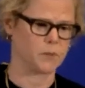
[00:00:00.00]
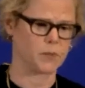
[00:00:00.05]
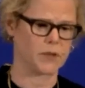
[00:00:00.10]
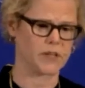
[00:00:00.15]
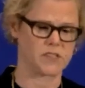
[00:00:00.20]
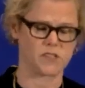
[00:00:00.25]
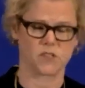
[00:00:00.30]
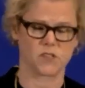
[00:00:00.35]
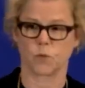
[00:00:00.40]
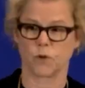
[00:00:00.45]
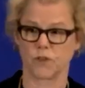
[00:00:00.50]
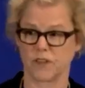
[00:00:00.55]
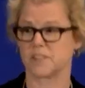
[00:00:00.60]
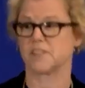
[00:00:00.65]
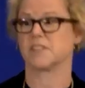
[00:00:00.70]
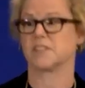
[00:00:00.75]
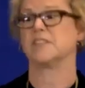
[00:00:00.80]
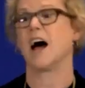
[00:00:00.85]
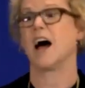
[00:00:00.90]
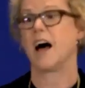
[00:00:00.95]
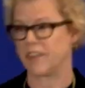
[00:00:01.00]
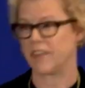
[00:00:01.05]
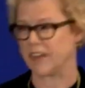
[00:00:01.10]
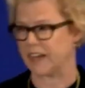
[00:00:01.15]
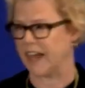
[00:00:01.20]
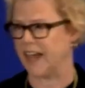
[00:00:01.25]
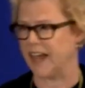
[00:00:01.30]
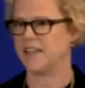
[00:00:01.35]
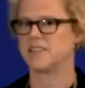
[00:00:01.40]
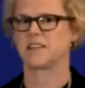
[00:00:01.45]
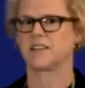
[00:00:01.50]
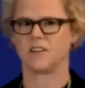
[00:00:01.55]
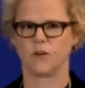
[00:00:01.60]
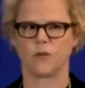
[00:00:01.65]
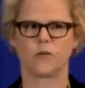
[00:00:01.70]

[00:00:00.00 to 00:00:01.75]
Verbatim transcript: and places where this is not the case.